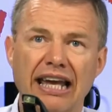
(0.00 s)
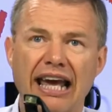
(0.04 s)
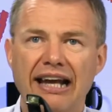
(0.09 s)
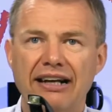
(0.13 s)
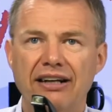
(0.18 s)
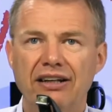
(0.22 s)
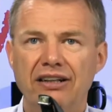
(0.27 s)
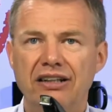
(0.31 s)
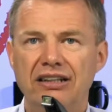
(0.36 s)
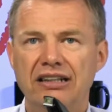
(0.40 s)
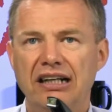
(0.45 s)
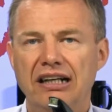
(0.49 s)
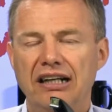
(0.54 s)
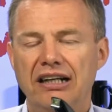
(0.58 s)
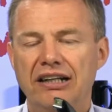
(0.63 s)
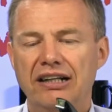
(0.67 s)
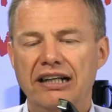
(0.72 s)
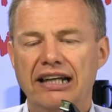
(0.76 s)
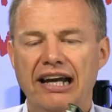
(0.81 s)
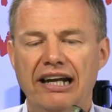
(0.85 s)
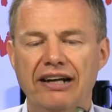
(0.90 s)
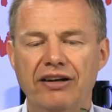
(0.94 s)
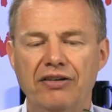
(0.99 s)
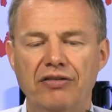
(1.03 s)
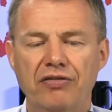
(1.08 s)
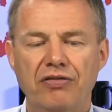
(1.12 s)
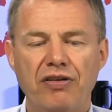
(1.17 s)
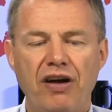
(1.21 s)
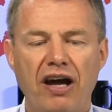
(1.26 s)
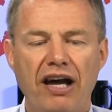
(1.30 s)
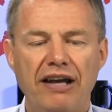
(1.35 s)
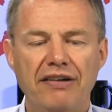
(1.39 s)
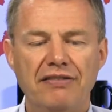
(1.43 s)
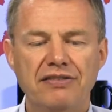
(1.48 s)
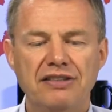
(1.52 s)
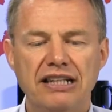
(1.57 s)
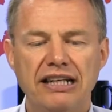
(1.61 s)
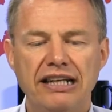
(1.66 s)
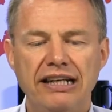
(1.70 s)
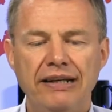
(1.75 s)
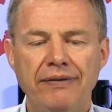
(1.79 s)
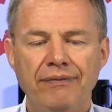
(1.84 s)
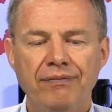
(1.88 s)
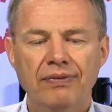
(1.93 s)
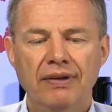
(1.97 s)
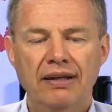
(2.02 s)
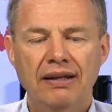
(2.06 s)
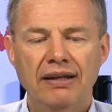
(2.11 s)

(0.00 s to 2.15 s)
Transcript: Canon 5D.